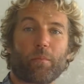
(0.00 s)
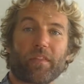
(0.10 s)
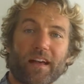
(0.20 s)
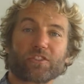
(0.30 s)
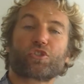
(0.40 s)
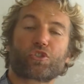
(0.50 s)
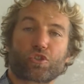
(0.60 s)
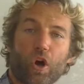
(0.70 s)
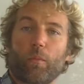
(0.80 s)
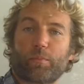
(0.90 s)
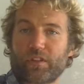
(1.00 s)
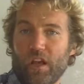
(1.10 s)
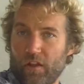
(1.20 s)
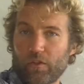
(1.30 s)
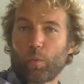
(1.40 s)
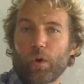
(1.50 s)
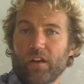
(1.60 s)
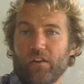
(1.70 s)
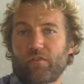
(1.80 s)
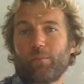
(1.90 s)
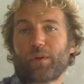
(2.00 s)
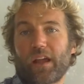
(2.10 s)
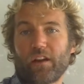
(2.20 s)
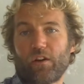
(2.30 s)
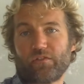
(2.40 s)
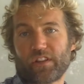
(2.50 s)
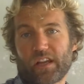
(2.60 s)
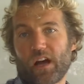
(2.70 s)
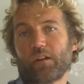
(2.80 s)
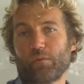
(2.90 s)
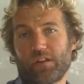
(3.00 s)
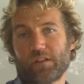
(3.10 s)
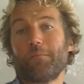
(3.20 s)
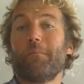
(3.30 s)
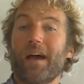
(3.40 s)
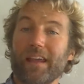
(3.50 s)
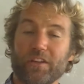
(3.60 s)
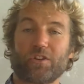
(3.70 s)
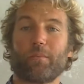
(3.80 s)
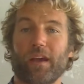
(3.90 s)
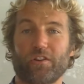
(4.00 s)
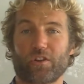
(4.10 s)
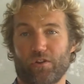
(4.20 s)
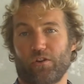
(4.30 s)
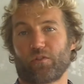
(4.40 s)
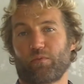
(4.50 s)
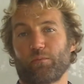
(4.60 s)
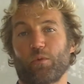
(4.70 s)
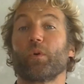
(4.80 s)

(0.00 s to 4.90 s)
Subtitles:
but that stops the wind from playing over the kite, which is a major cause of problem.